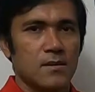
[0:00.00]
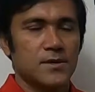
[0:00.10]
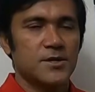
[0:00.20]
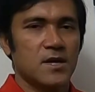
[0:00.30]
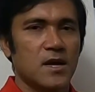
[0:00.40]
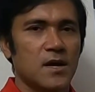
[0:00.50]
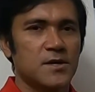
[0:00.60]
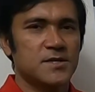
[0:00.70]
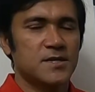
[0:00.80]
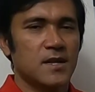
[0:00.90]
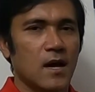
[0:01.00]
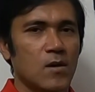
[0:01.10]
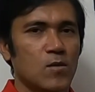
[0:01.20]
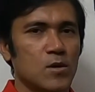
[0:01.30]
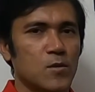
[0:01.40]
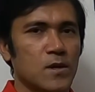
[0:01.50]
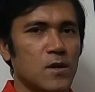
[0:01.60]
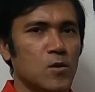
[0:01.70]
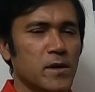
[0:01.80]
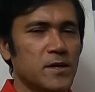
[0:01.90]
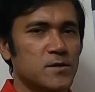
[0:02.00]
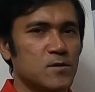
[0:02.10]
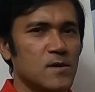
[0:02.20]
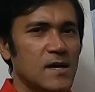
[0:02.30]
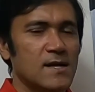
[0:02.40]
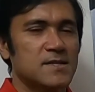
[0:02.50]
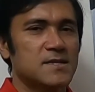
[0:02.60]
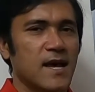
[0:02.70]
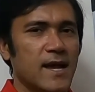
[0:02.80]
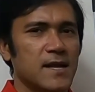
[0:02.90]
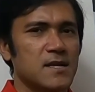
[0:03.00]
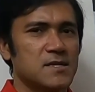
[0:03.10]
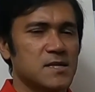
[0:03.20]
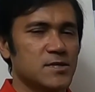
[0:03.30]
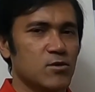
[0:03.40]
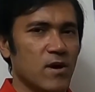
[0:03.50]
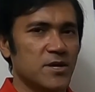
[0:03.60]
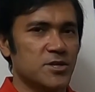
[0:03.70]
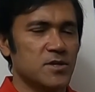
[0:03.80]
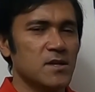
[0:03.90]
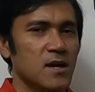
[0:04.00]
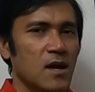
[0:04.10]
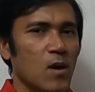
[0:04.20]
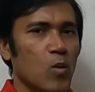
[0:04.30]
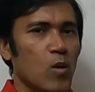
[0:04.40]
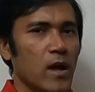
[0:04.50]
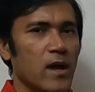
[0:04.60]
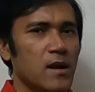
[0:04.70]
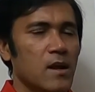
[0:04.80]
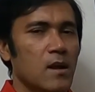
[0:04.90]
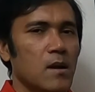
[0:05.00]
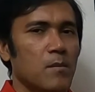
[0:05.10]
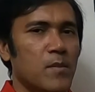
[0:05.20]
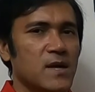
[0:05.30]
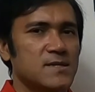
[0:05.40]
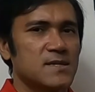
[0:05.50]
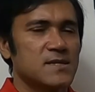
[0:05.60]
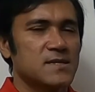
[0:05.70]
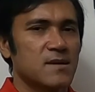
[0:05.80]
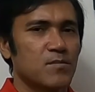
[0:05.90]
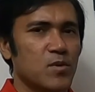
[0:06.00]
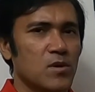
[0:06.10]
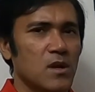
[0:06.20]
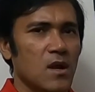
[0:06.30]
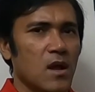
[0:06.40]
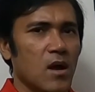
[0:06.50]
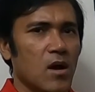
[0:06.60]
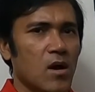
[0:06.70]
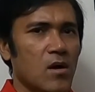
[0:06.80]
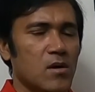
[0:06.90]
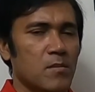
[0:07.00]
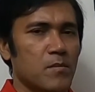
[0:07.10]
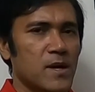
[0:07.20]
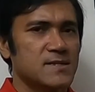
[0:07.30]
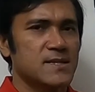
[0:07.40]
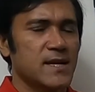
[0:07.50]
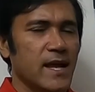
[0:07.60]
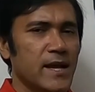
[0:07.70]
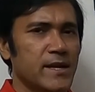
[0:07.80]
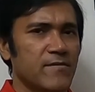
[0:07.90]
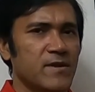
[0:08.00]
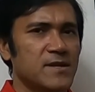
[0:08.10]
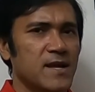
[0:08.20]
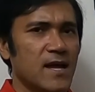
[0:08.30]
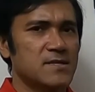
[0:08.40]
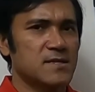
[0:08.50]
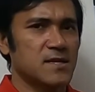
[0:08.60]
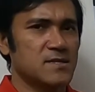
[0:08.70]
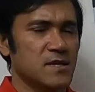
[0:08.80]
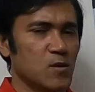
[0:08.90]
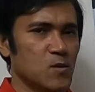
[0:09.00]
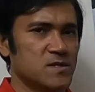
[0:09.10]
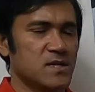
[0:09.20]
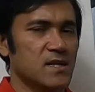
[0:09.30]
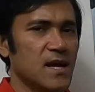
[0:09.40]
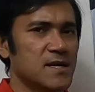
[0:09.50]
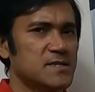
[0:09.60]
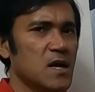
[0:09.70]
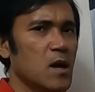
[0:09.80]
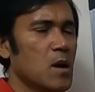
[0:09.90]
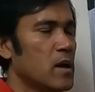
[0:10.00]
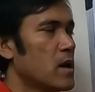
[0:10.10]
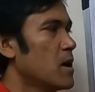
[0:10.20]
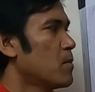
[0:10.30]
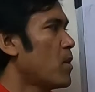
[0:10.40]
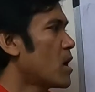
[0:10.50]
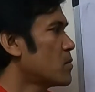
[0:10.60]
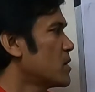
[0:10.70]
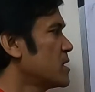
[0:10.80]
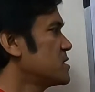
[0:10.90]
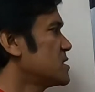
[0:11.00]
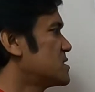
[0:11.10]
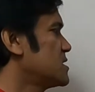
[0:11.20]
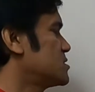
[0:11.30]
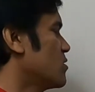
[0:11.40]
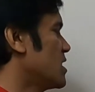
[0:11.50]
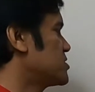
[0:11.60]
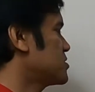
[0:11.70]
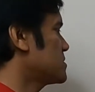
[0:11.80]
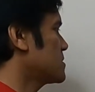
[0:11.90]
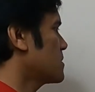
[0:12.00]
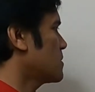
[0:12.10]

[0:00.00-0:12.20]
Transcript: Dear learners, now you will look into second situation where present simple or present indefinite tense is used. That is permanent situation.